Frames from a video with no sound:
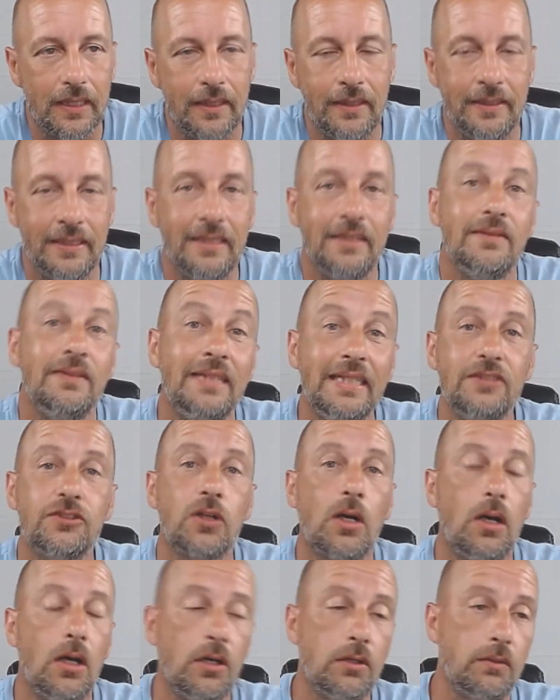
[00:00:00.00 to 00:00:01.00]
And these
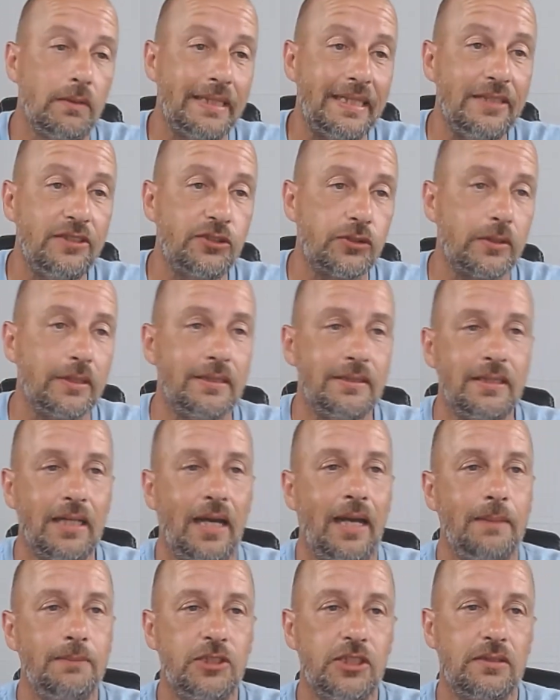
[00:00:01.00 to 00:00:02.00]
are all Eastern
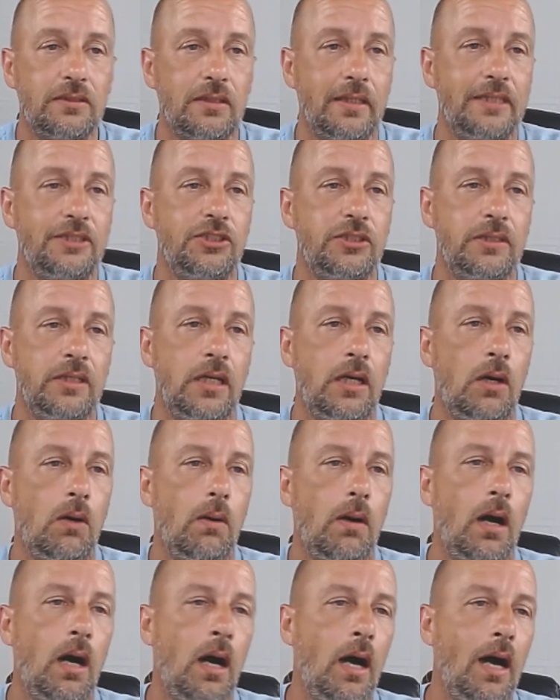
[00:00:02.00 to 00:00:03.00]
time, just to let you know.